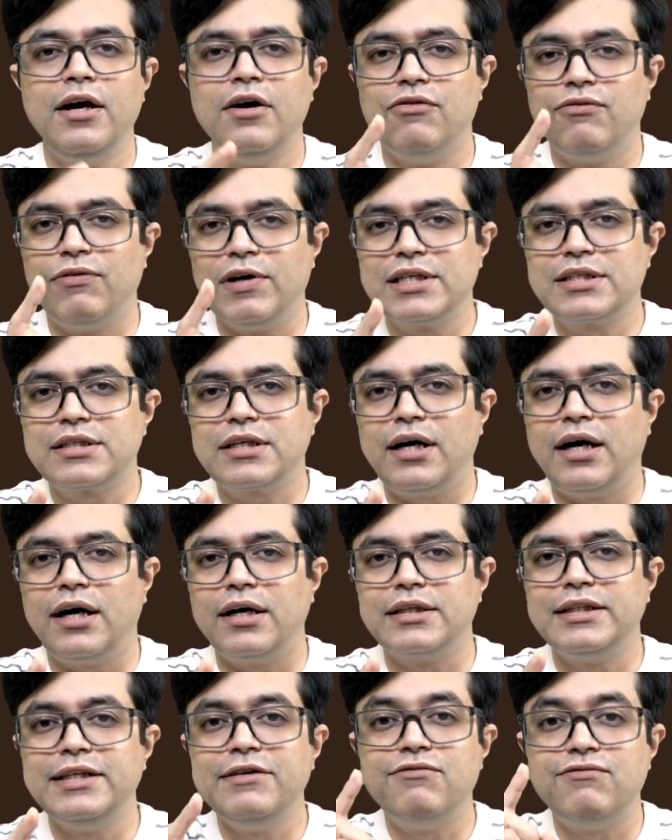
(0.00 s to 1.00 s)
First
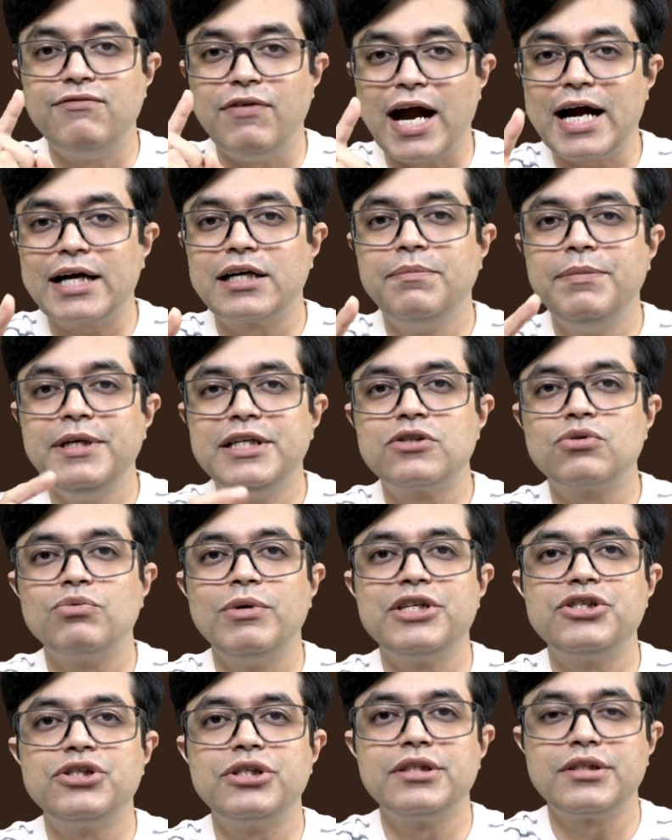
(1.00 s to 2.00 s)
are the fact-based
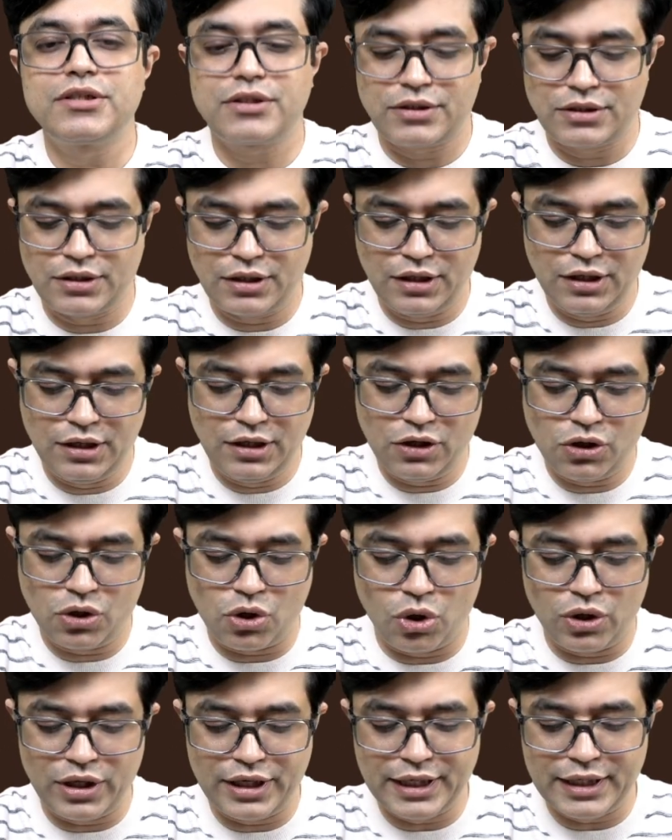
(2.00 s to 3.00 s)
questions
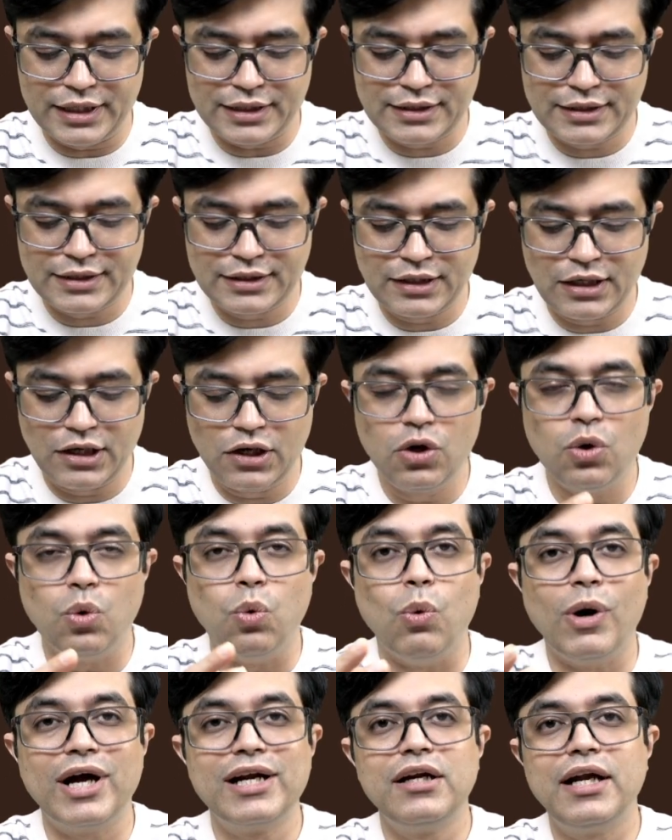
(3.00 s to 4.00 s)
called as
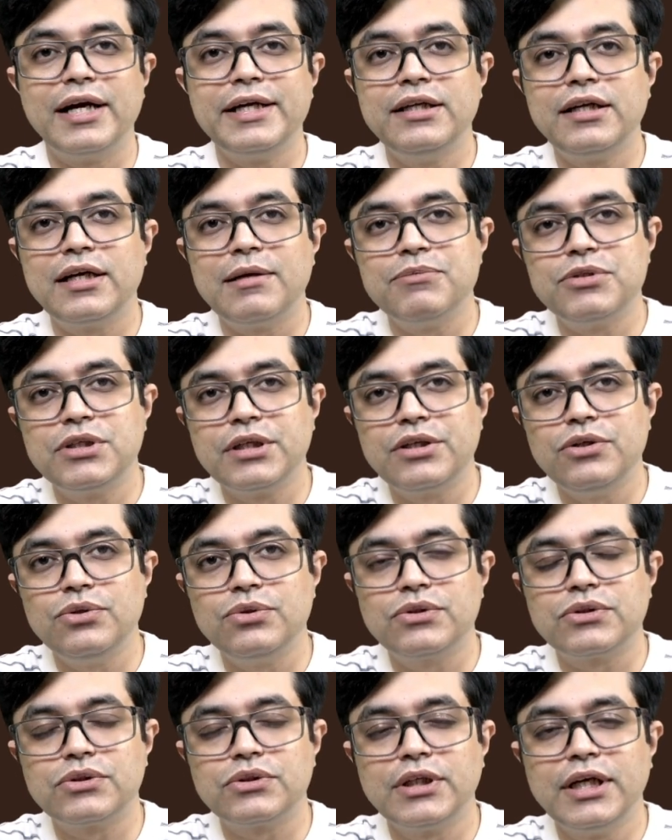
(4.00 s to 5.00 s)
one-liner
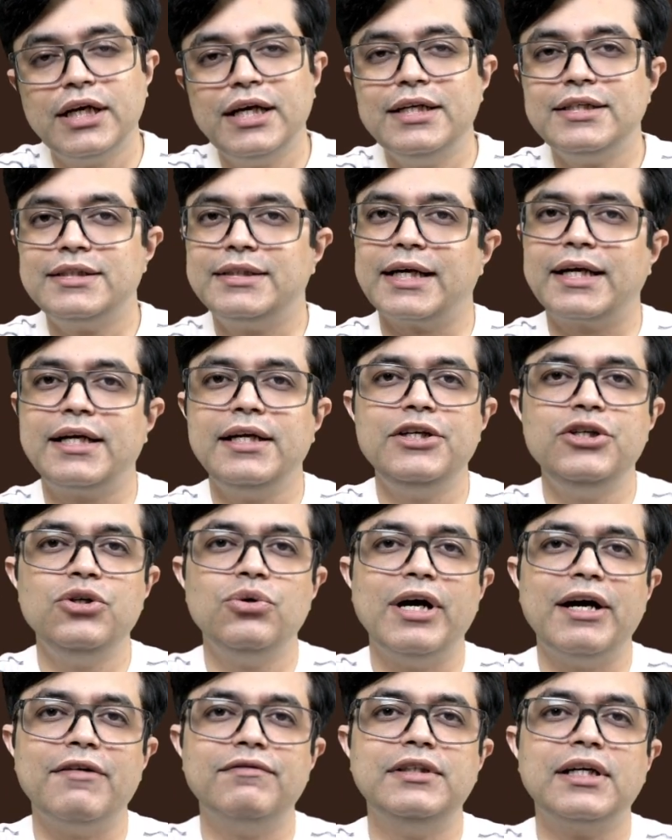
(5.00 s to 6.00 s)
MCQs. Second, you
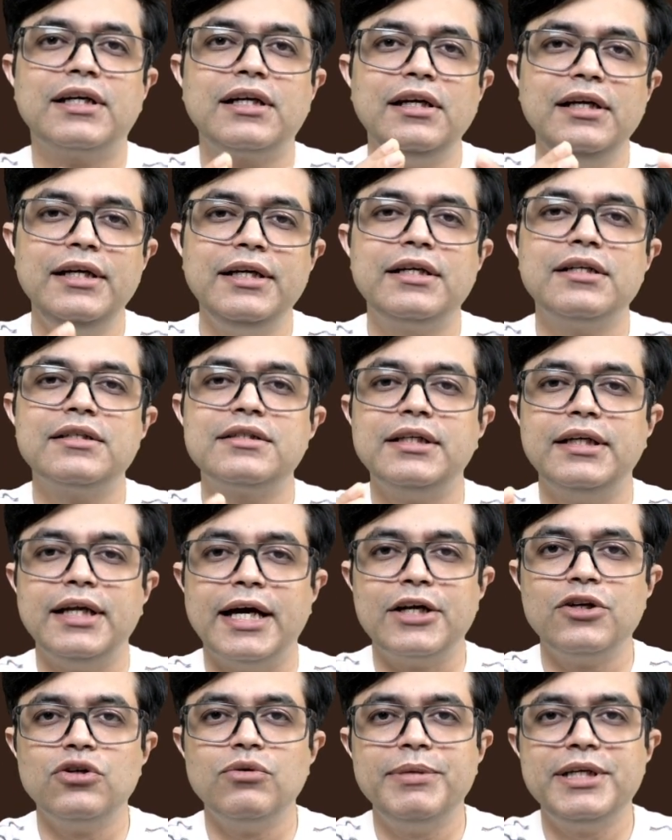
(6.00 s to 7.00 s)
have the clinical
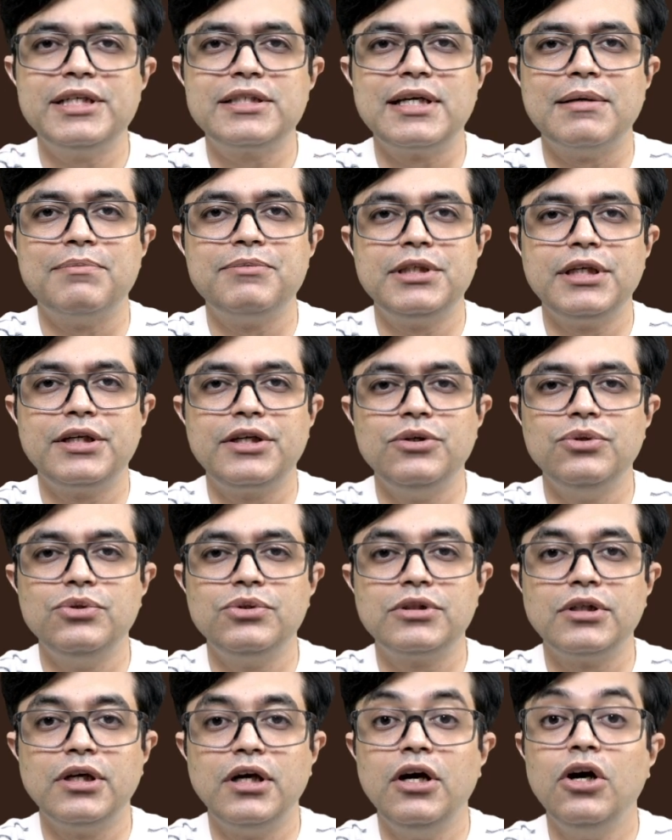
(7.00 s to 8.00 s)
scenario-based
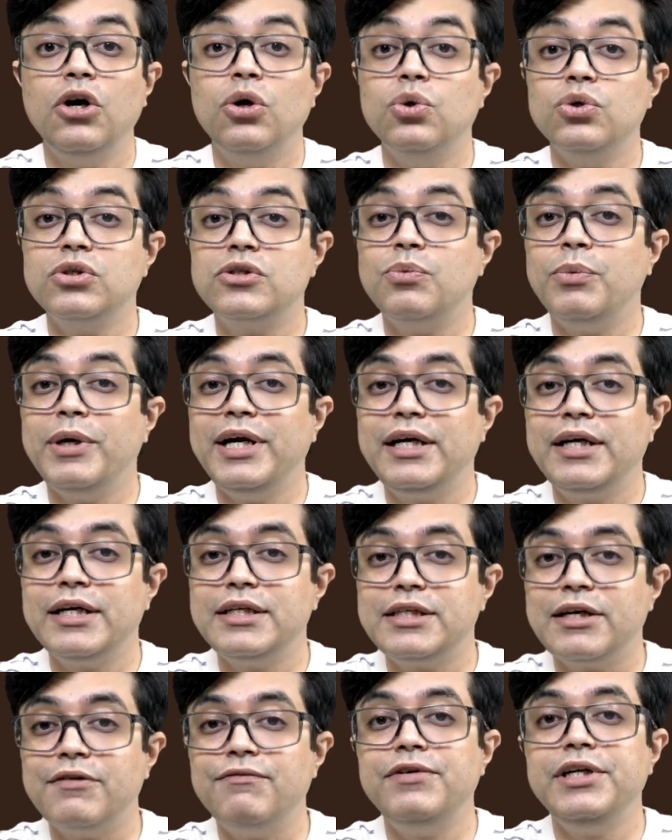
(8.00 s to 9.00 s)
MCQs whose
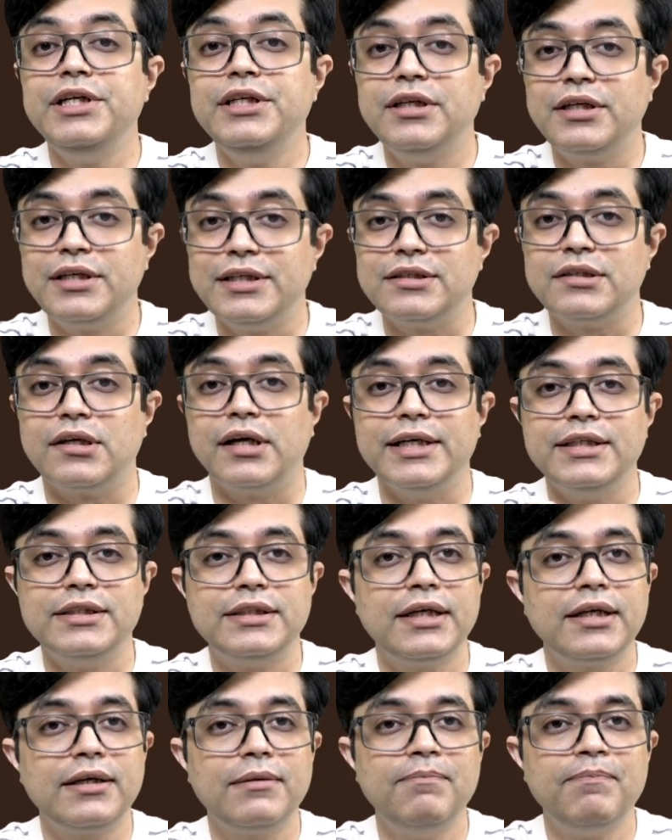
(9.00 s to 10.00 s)
weightage every year is
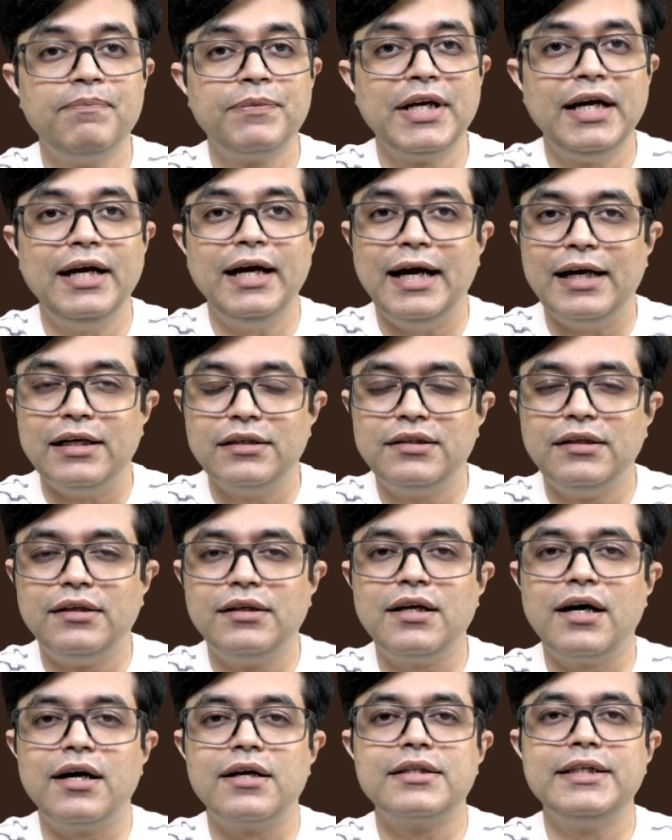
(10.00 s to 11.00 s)
rising. And
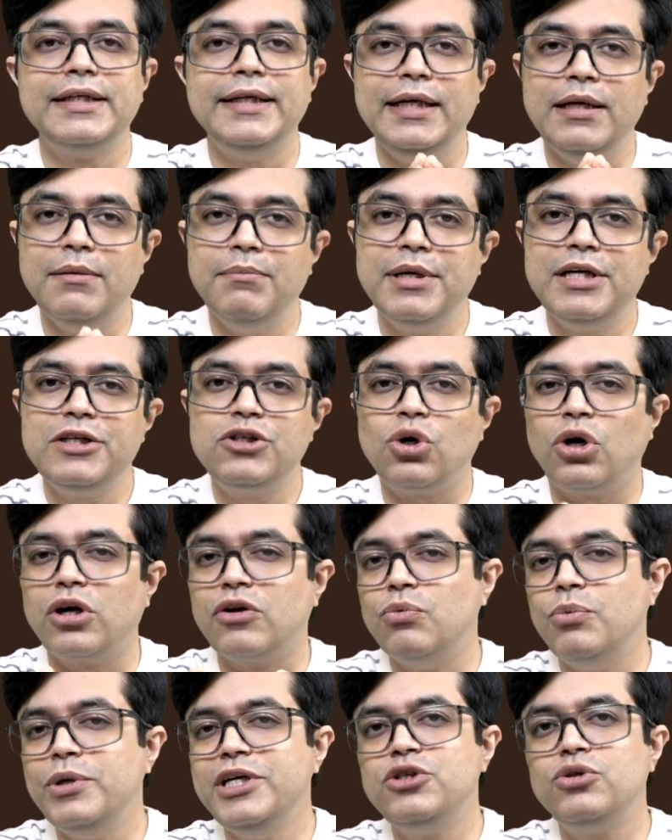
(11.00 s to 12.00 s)
third are the image or
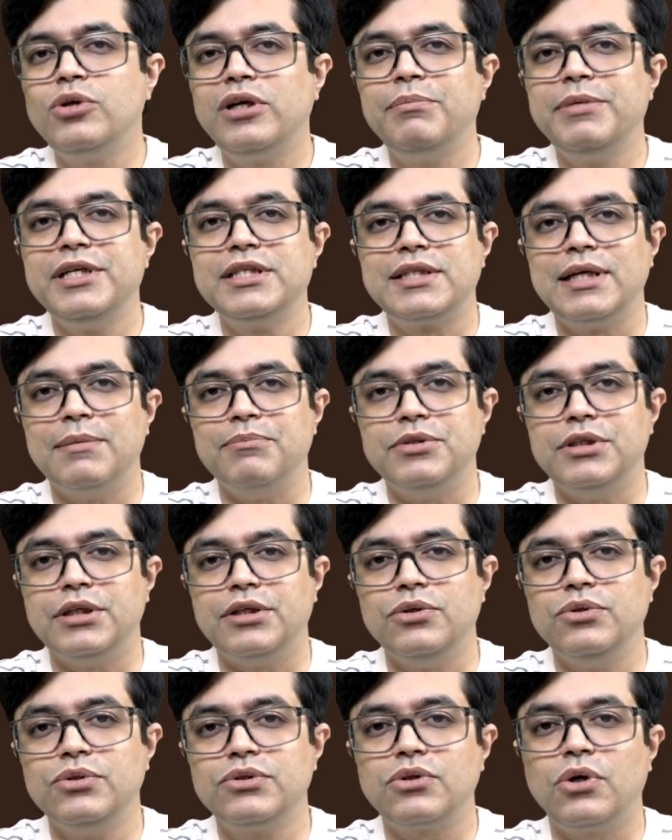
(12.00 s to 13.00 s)
visual-based
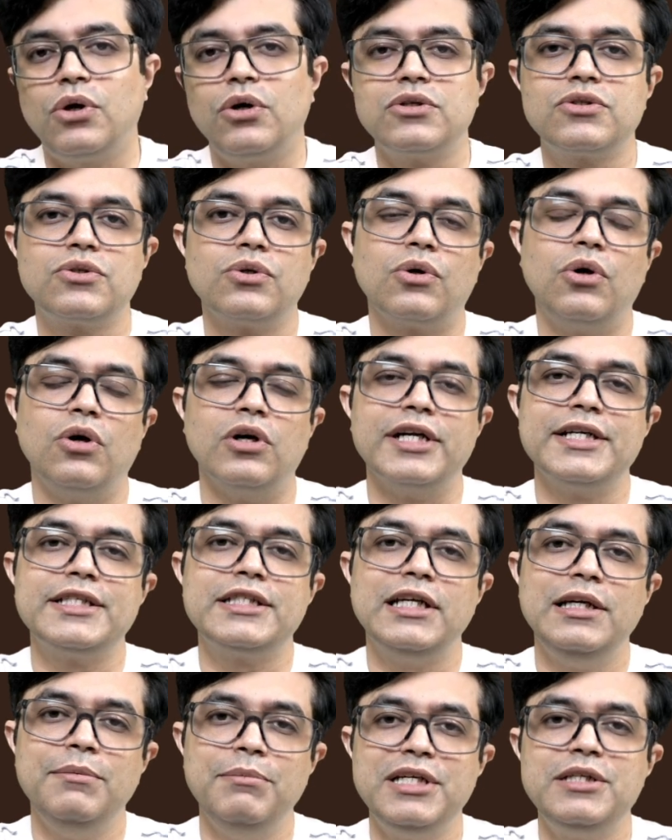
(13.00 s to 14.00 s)
MCQs, also called
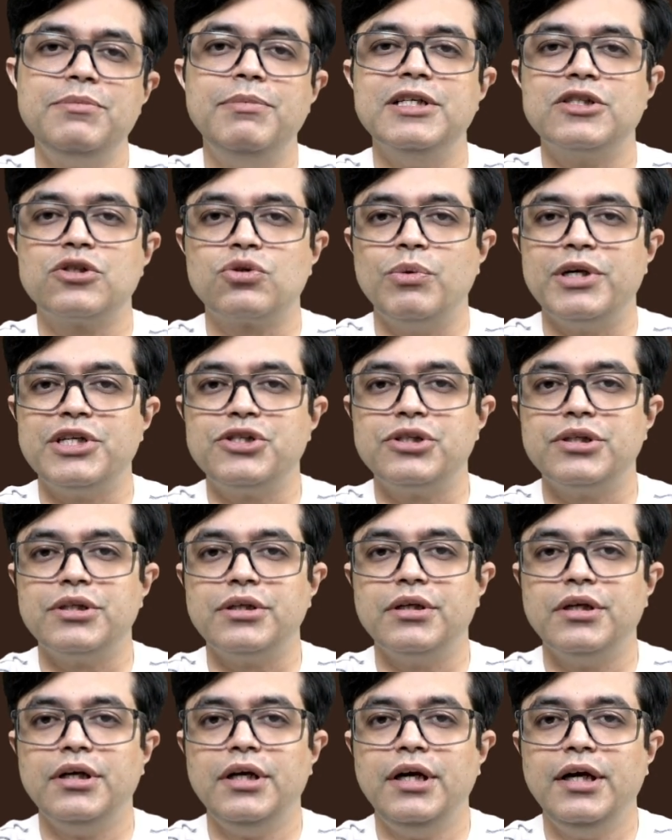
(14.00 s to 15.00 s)
as image-based question.